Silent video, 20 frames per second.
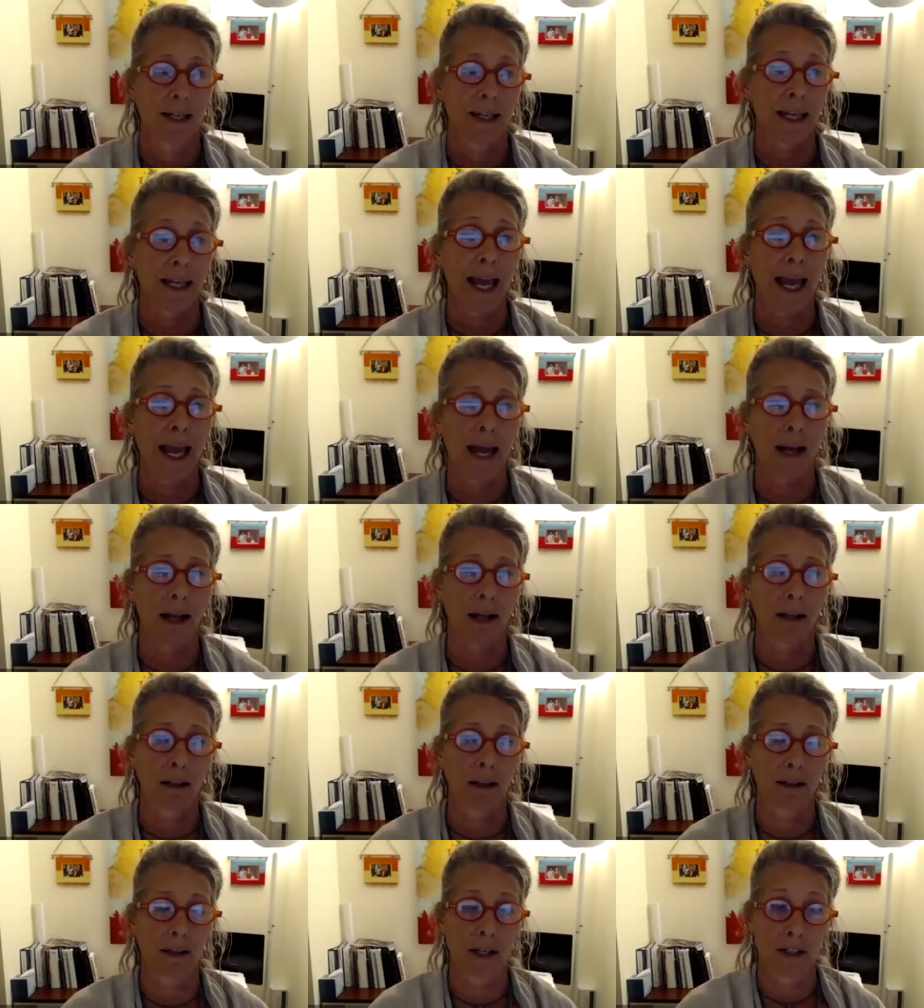
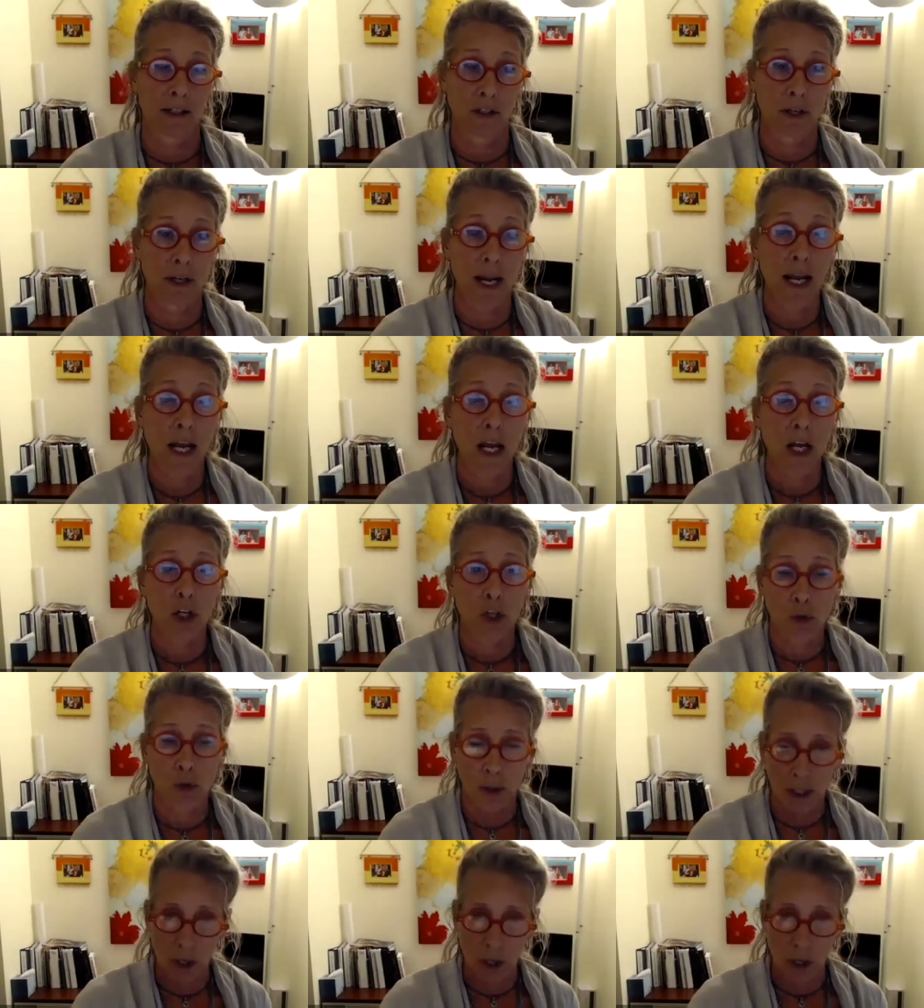kale, and
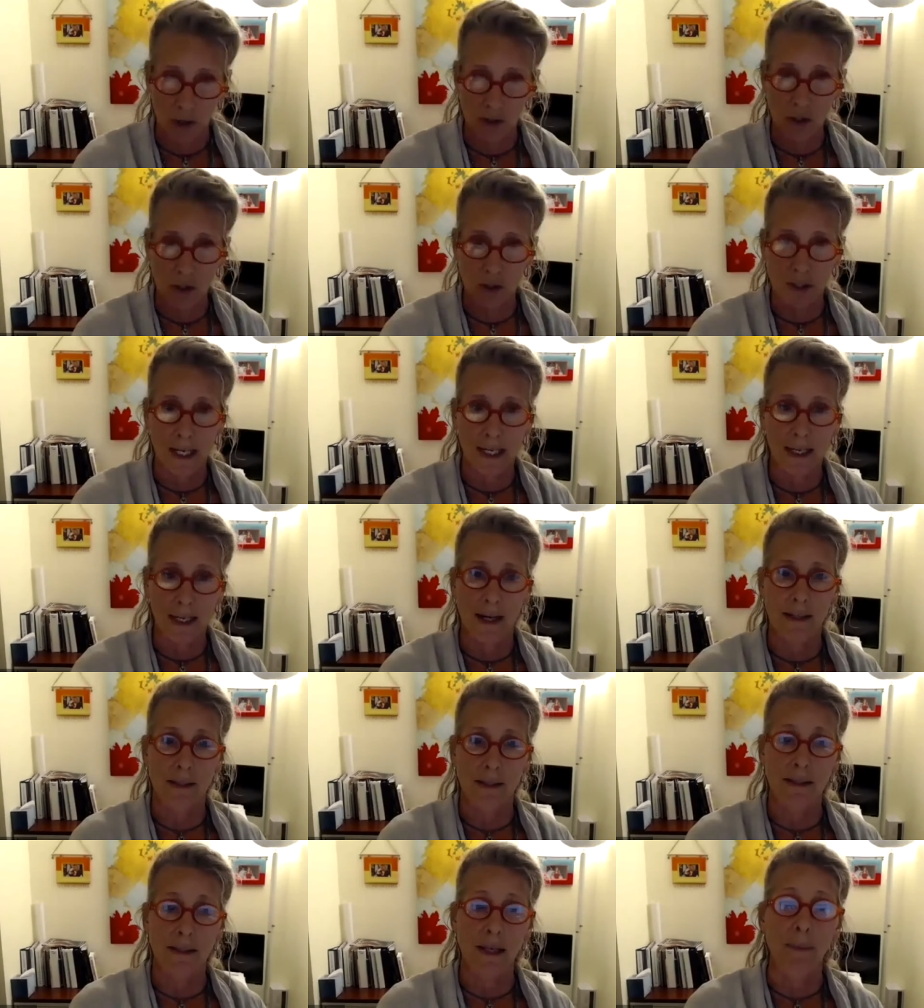you can also take it
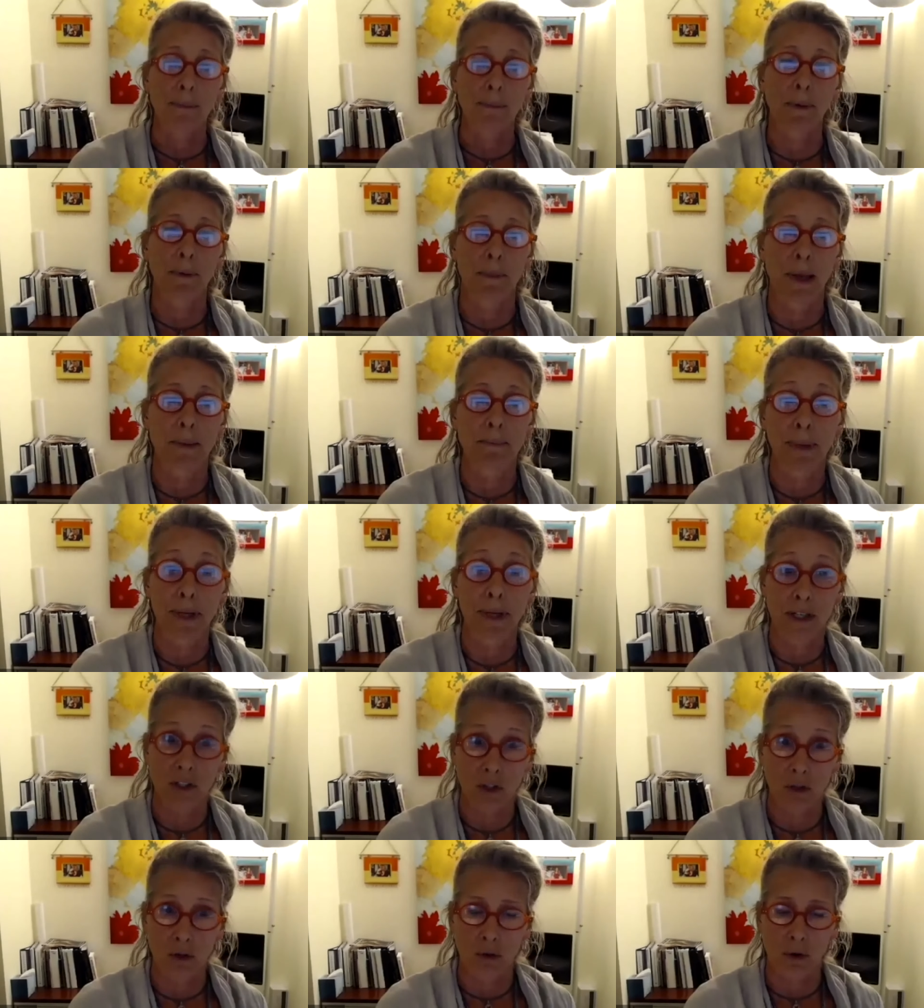as a supplement, but
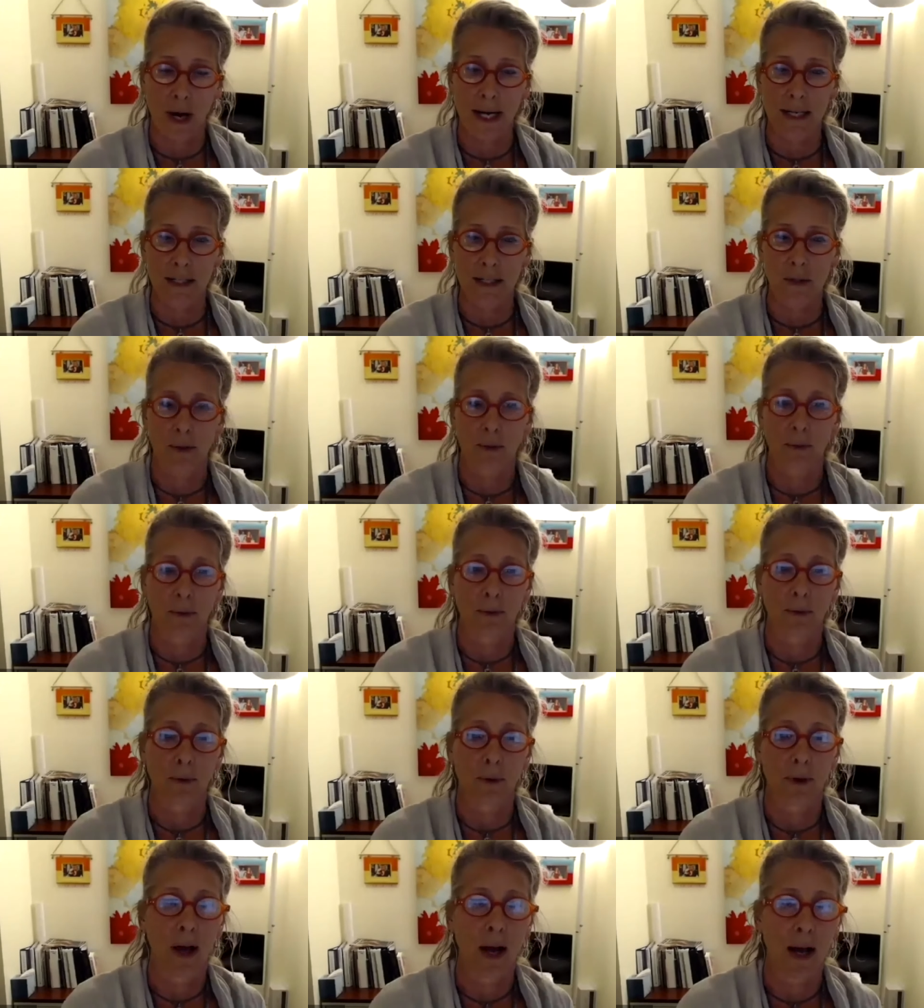it's great to